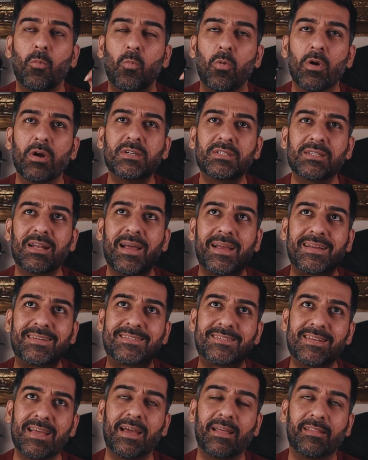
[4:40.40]
words like
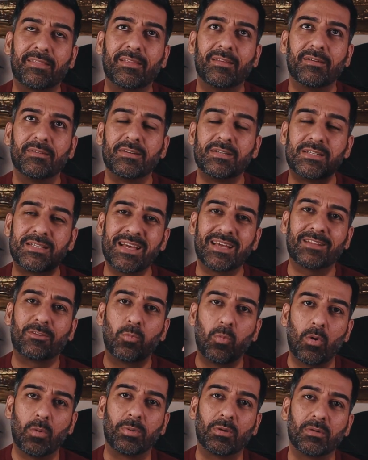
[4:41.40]

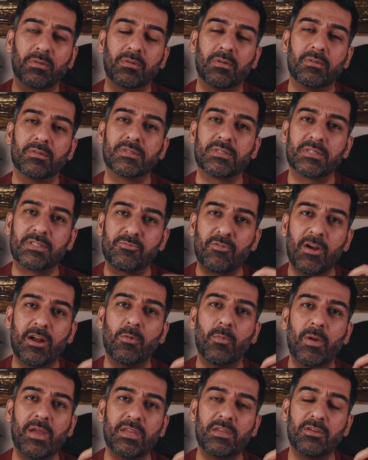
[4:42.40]
death wobble,
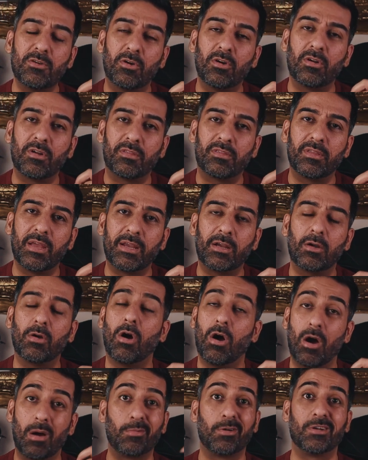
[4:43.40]
straight away you're going to think,
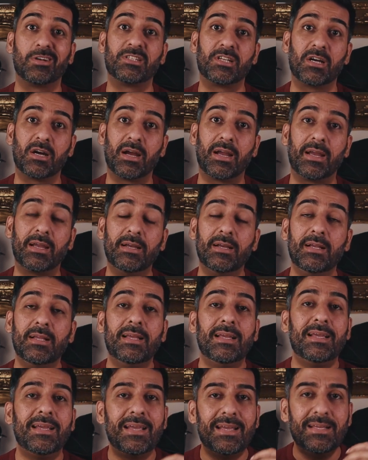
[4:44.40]
I'm going to die.
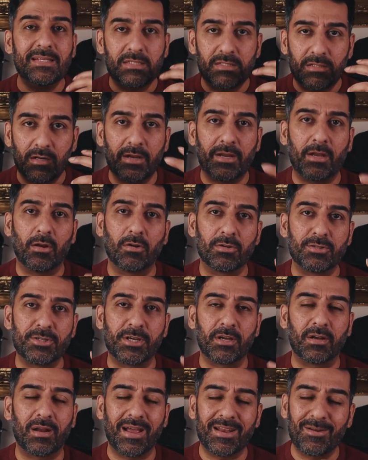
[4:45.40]
It's
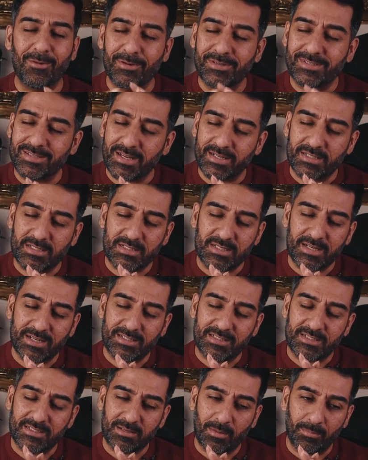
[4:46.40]
psychological. I know it's
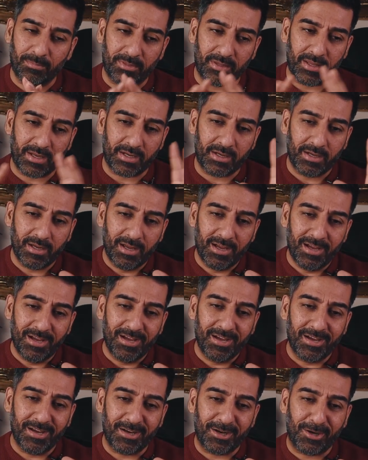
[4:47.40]
something
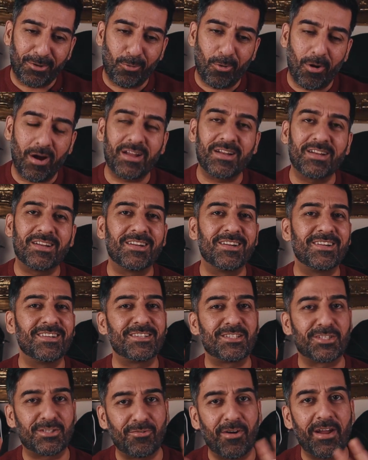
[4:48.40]
quite
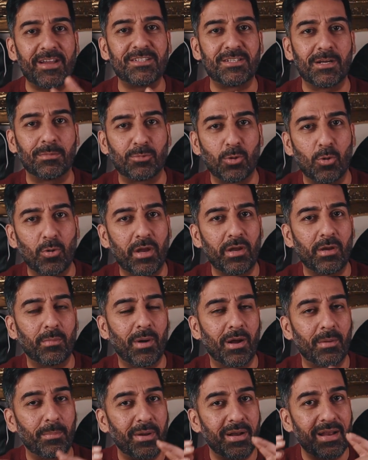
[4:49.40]
strange I'm talking
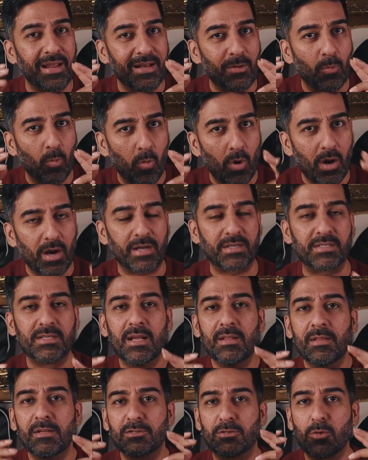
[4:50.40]
about, but it works.
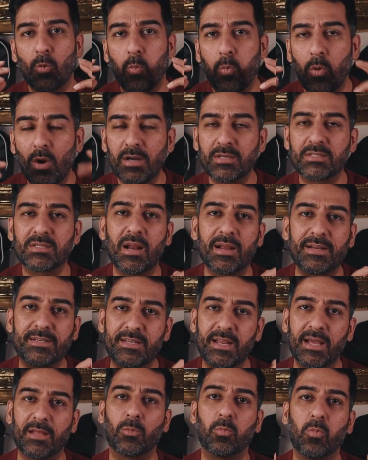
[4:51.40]
So words
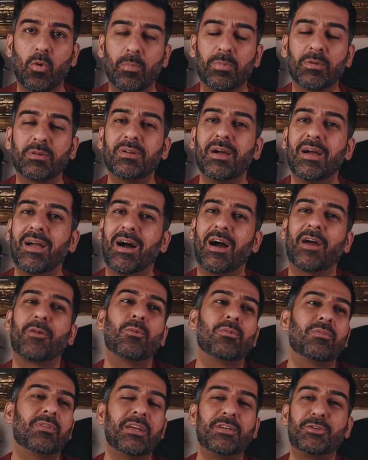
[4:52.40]
like death wobble, I
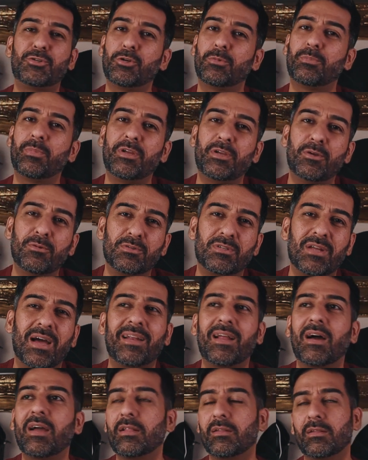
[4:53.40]
don't think should be used.
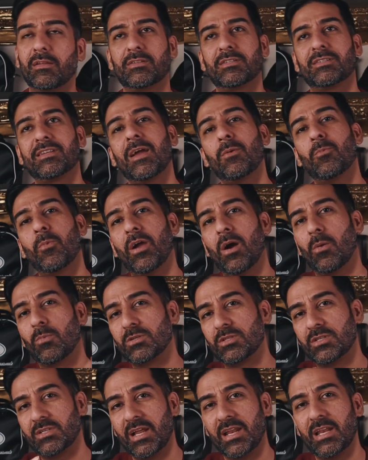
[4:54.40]
And same way I
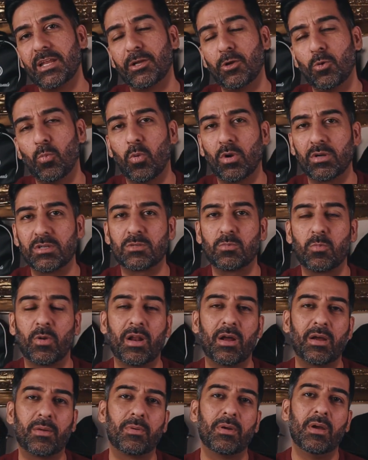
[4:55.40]
was telling you once
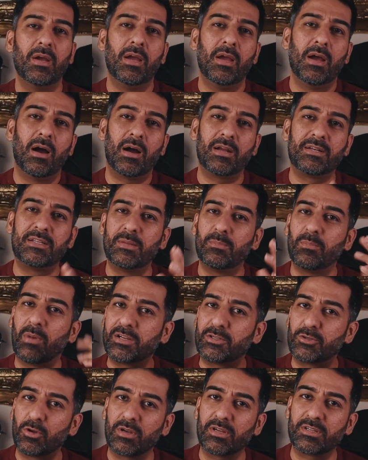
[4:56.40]
when I did
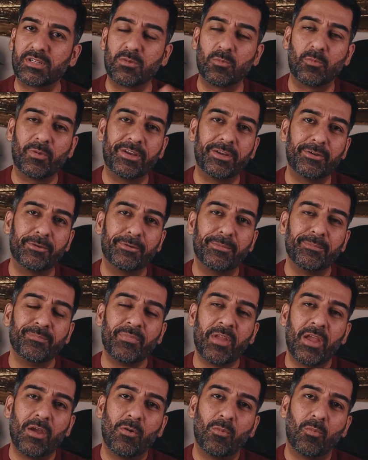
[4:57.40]
my Donington video
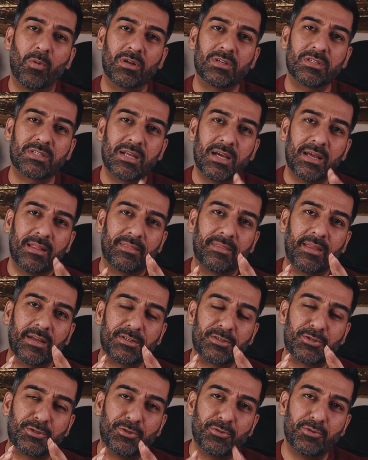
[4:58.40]
once,
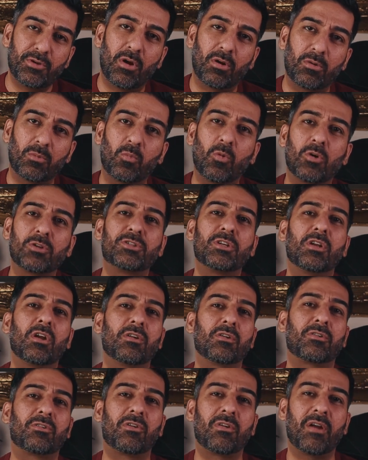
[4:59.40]
that do not watch a
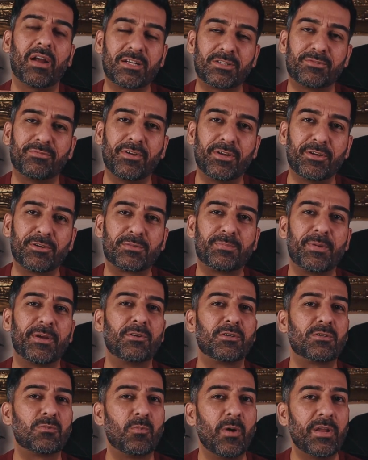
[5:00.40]
lot of crash videos,
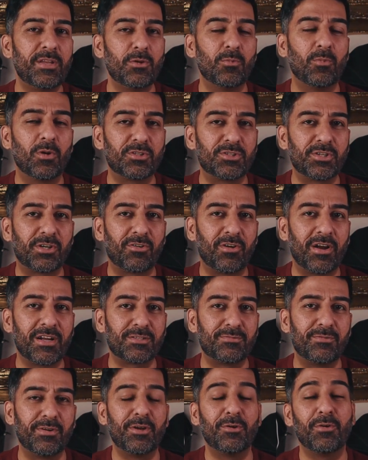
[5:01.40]
because when you watch a
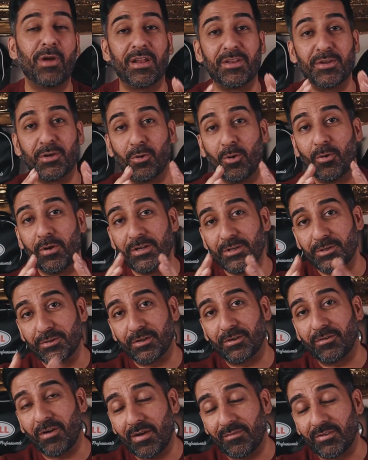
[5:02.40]
crash video and you go into
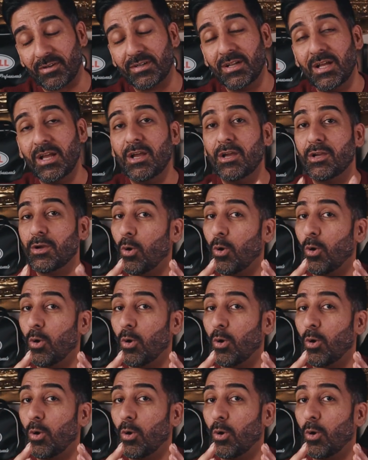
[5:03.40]
the gravel,